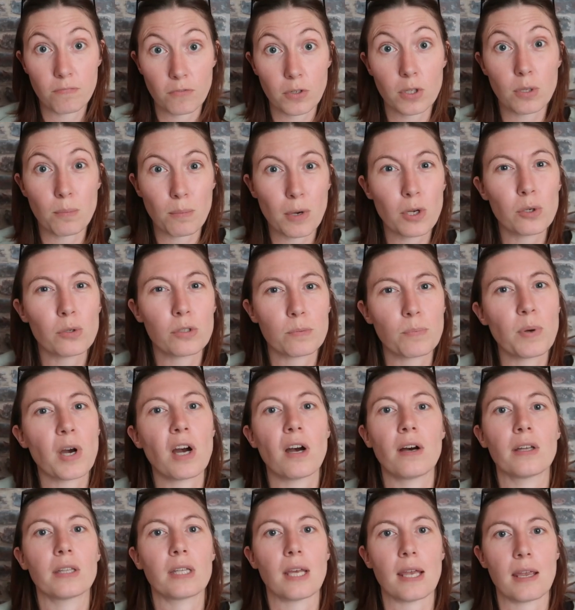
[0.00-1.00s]
for the most
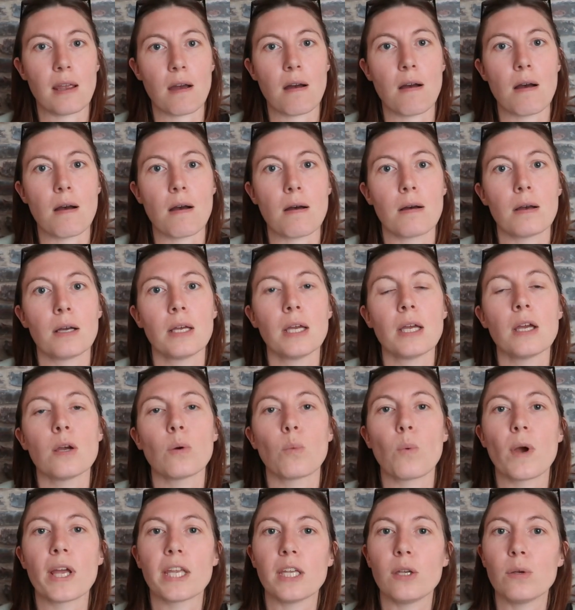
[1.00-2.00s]
part they are,
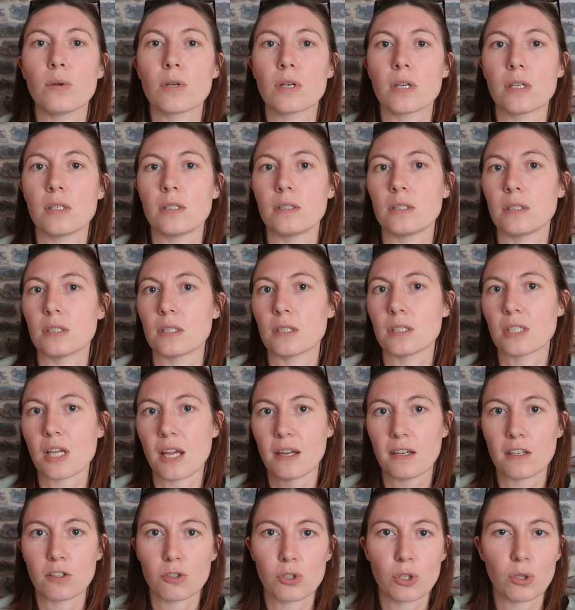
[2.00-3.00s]
where you can
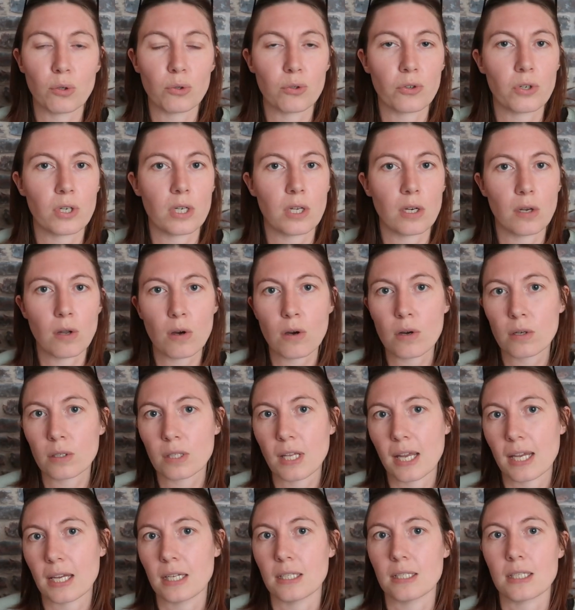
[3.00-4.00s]
take your children along,
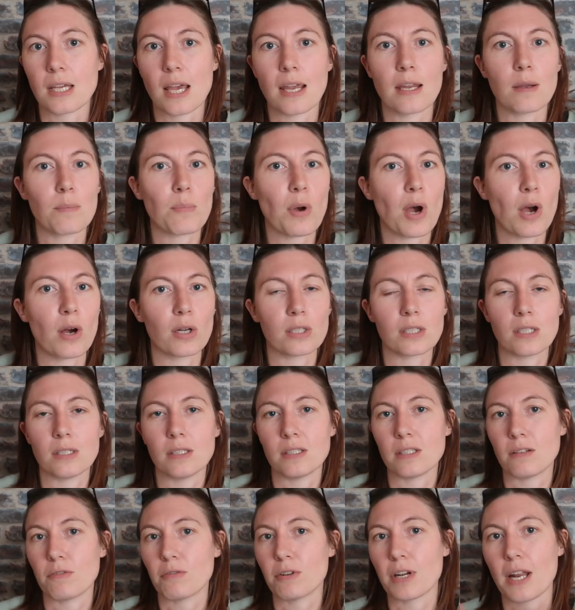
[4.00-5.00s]
they can take part
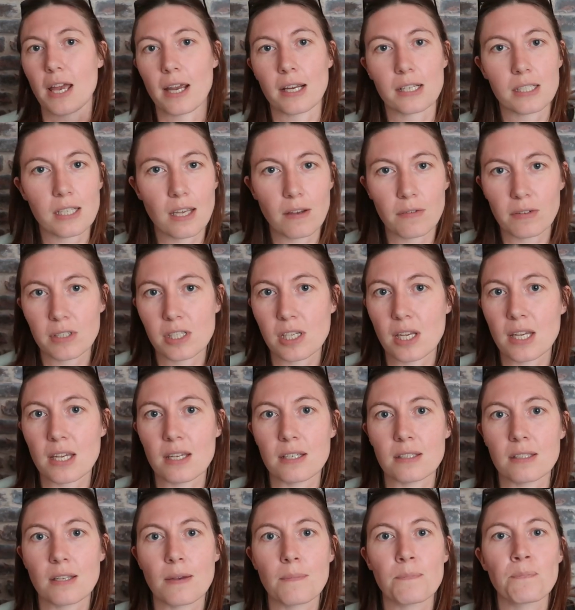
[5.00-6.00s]
in different
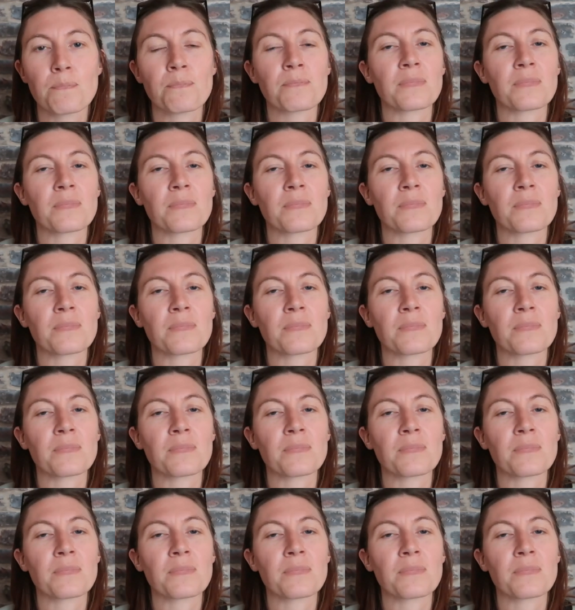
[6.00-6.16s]
activities.